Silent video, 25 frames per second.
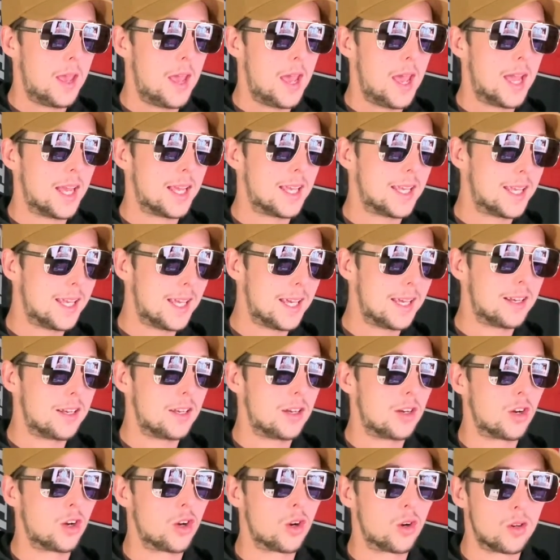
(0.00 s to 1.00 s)
and get
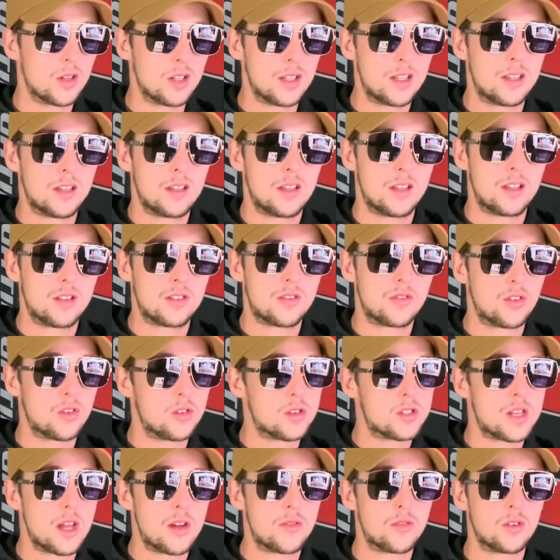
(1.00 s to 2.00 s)
it early. His
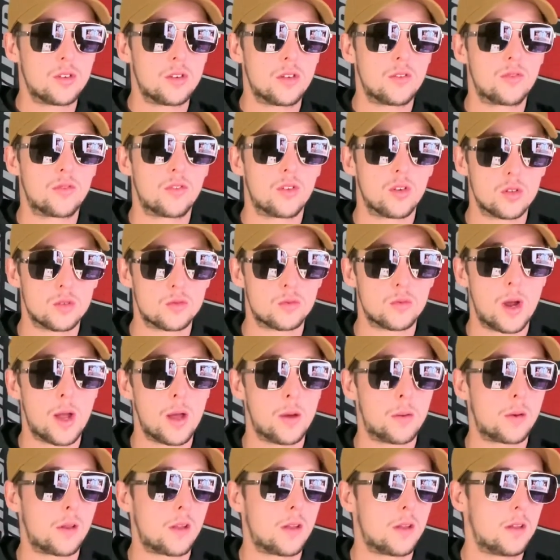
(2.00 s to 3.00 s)
first ever in the first
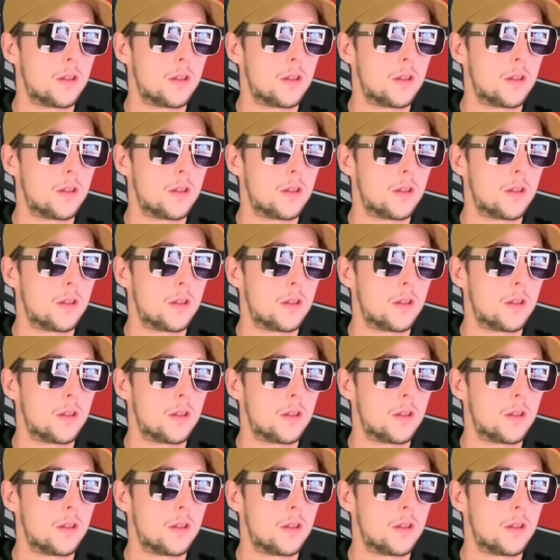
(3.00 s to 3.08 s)
round.